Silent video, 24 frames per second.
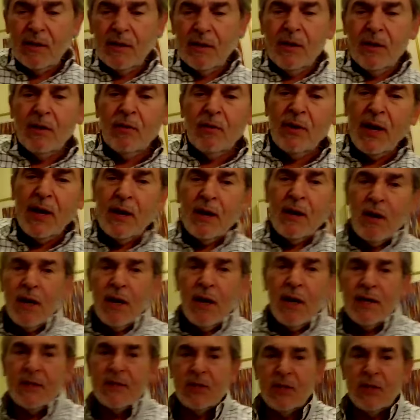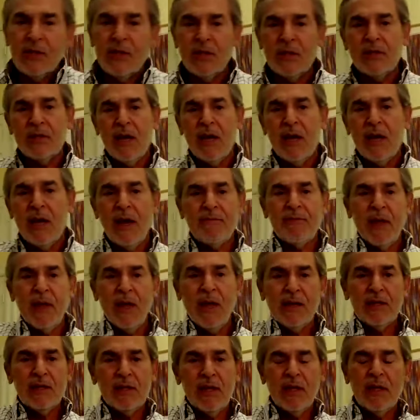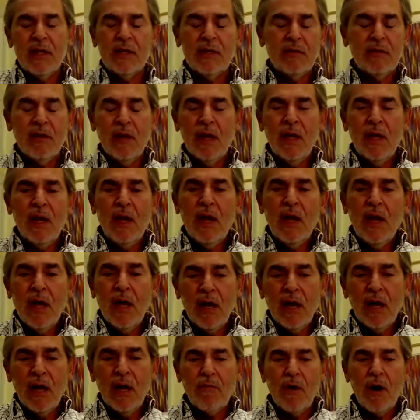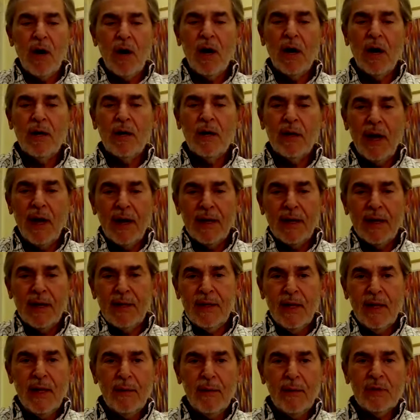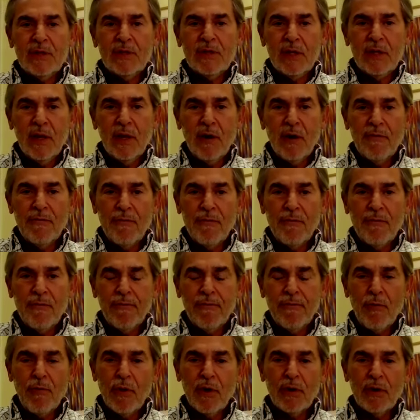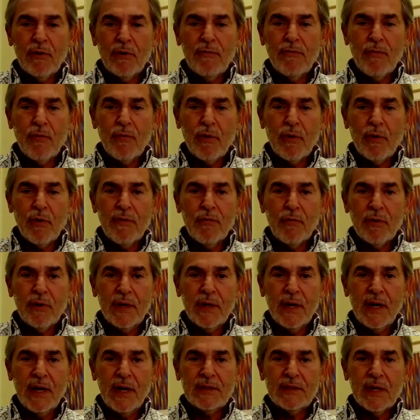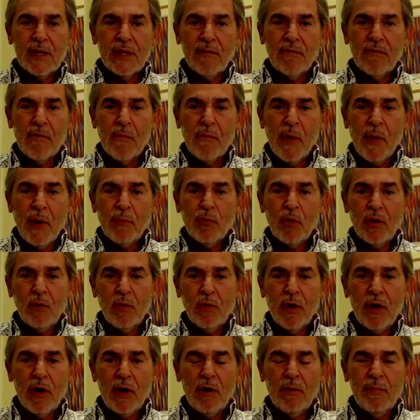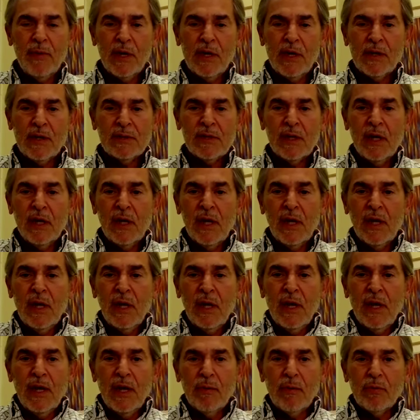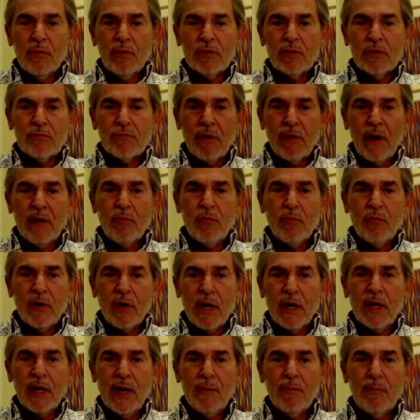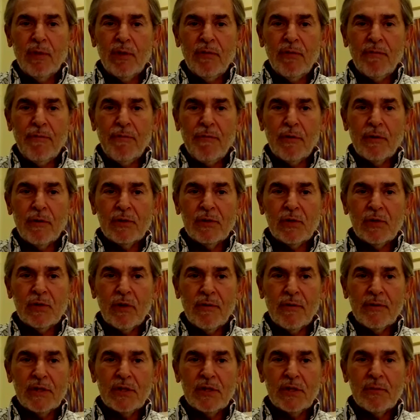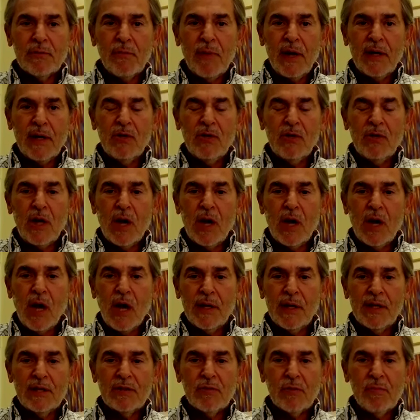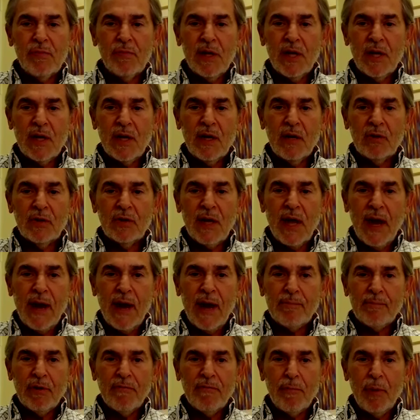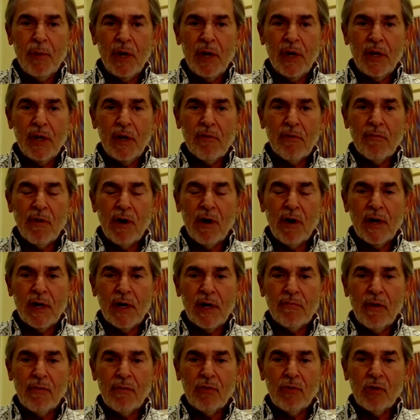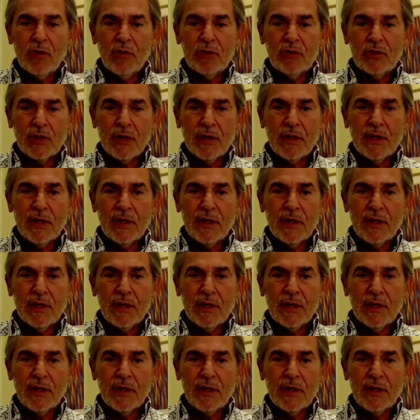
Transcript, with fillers: You know, we had our hostages in Afghanistan, in Iran, at the embassy there for 444 days. And I remember it well because it was right when I came in the Foreign Service. My new colleagues were being held captive by the Iranian revolutionaries.